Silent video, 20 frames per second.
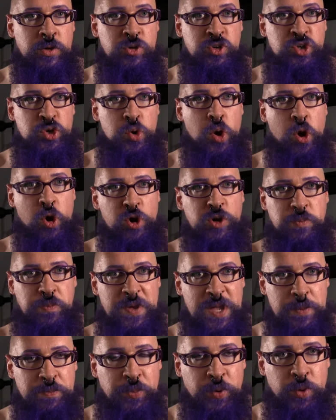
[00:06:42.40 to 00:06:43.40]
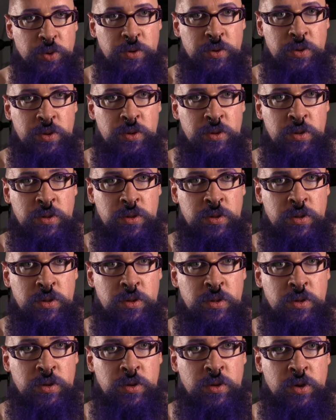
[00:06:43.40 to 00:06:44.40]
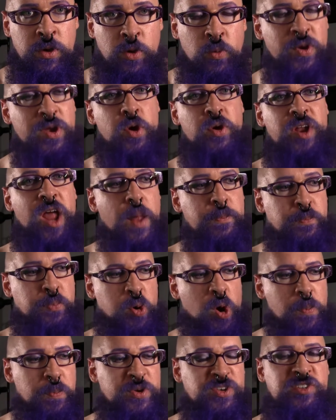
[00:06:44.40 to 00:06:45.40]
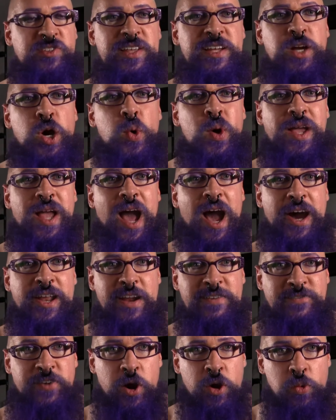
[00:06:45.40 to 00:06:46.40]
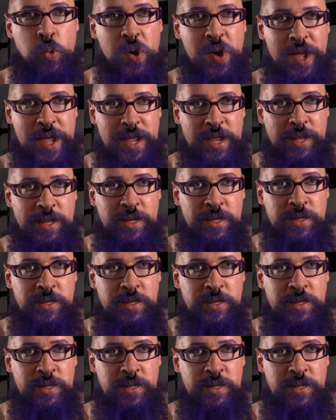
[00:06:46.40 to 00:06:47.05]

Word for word: to hurt people, we are not purposely going out of our way